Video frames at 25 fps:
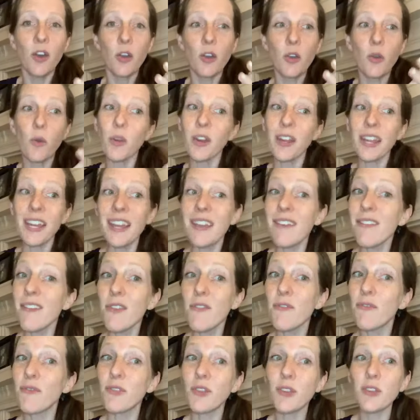or
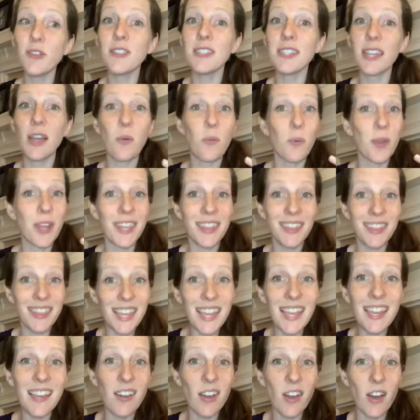even foods that we
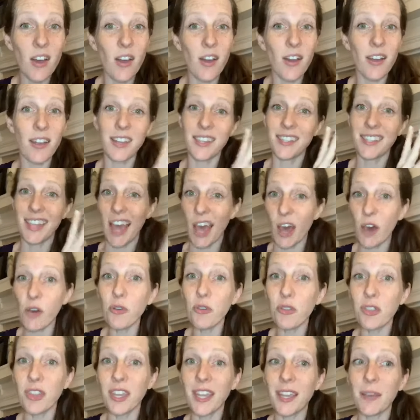think is
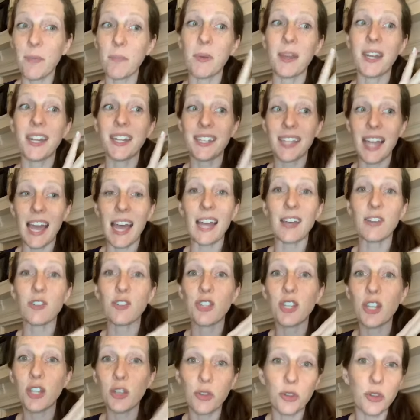healthy, but it's
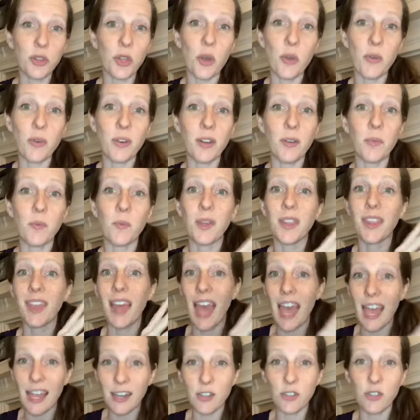actually loaded with
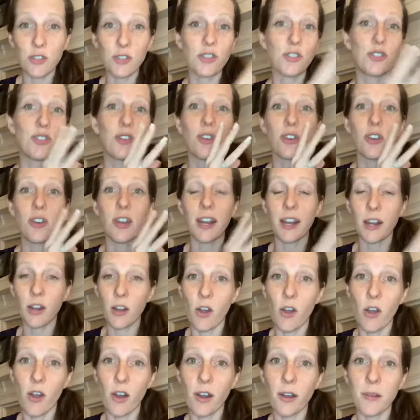extra sugar and
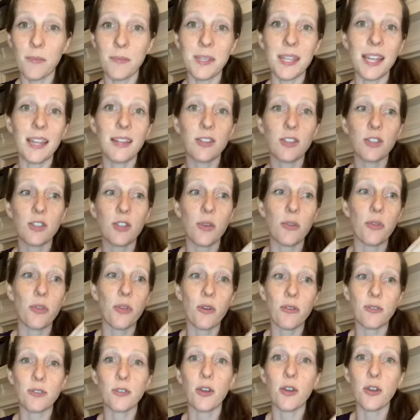carbs. And so
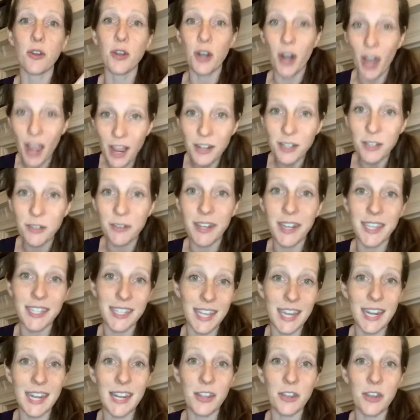those are not doing us
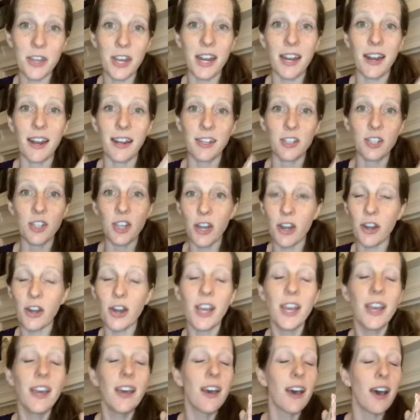any good. And I shared
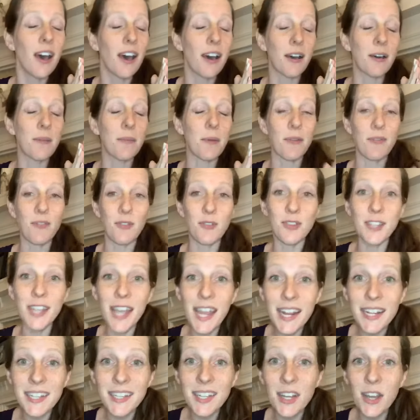a few
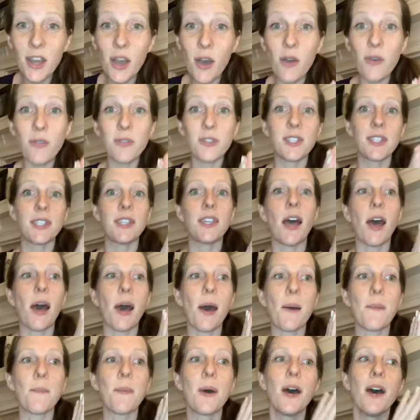days ago
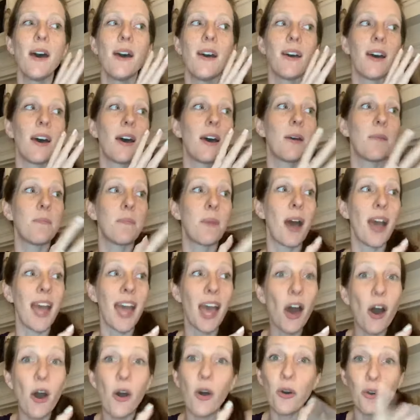some
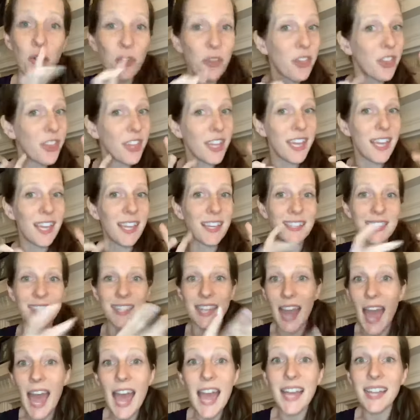healthy
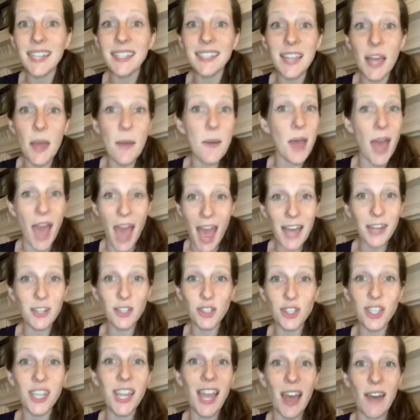snacks that
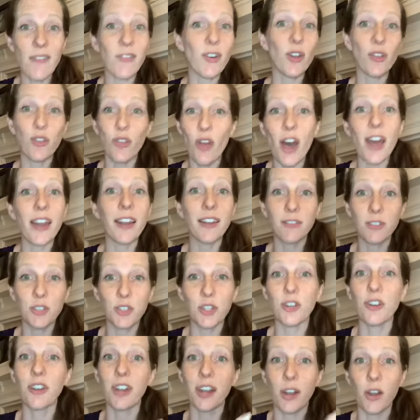actually have a lot of
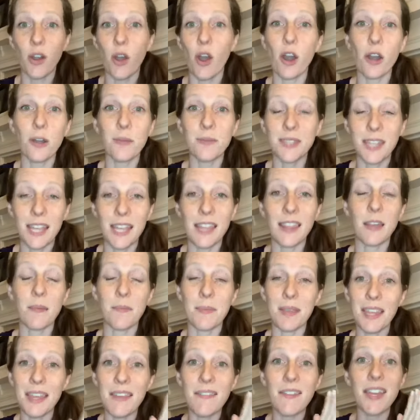sugar and carbs in them.
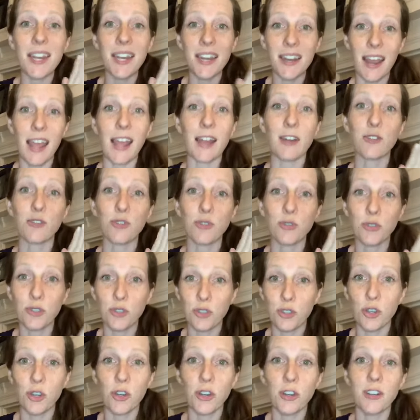Even natural
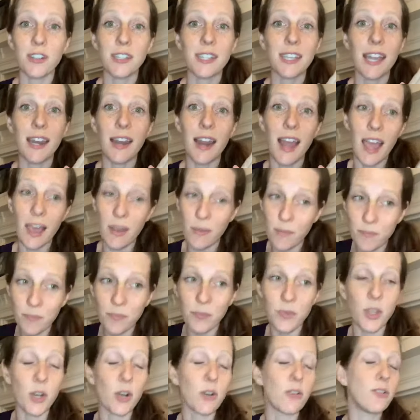sugars can,
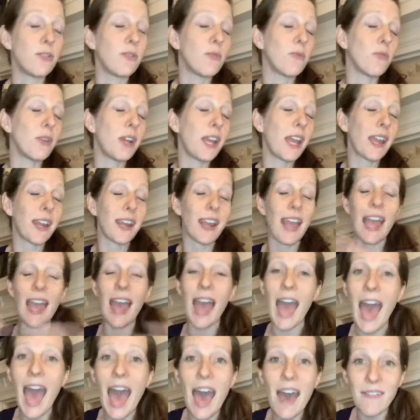you know, wreak
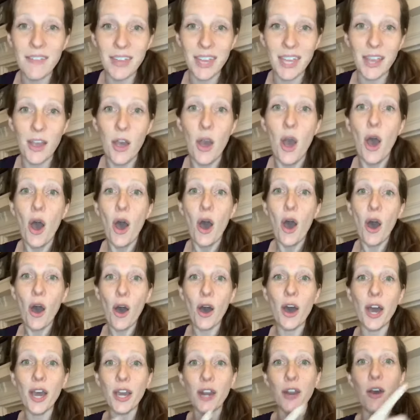havoc
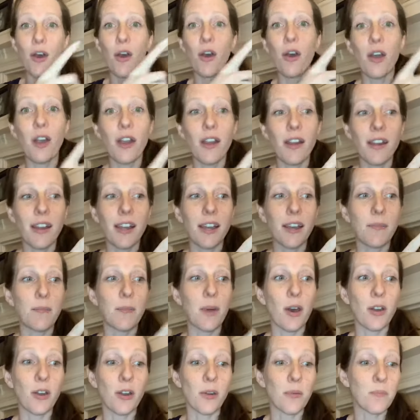on
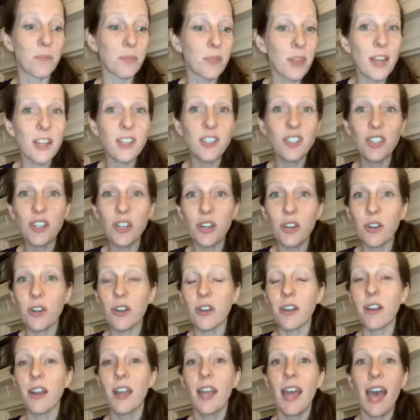our blood
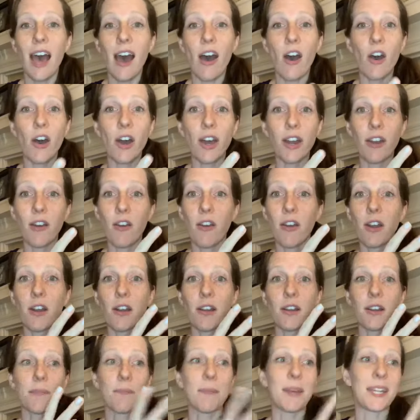sugar, on
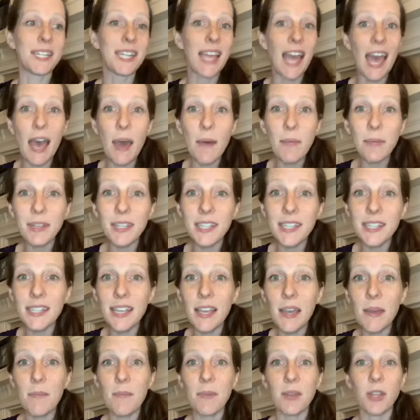our
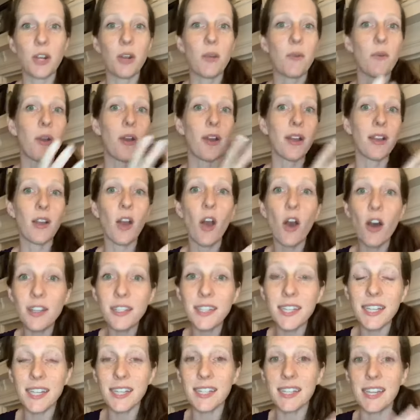metabolism, you know,
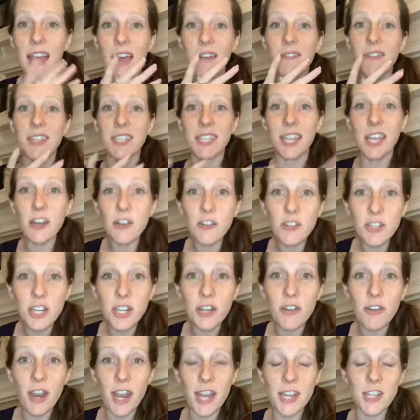causing us to have these energy
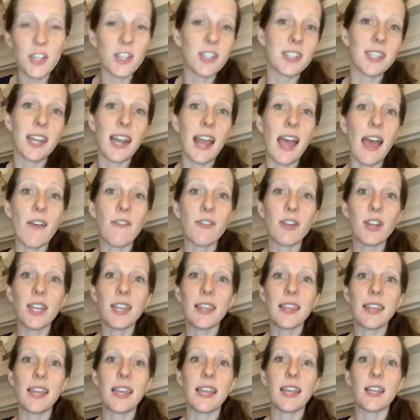crashes and
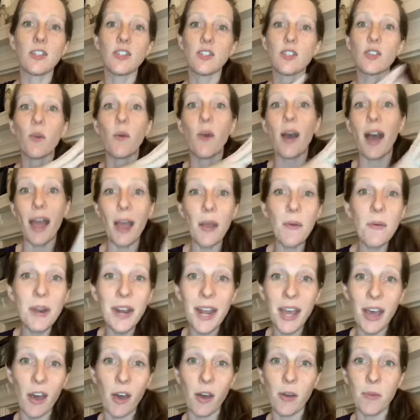everything. And so I want
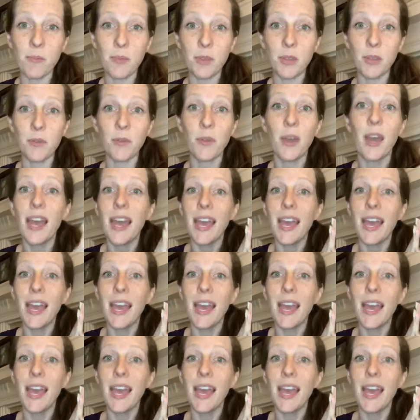to help you